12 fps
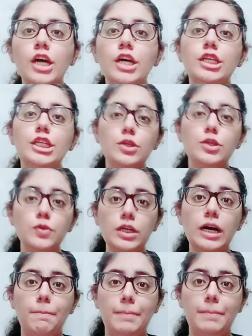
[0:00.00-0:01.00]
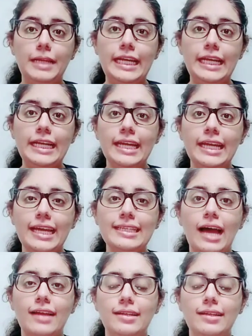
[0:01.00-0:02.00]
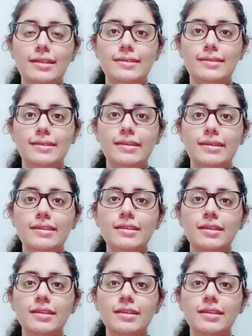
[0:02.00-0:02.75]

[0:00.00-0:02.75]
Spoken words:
so complete case analysis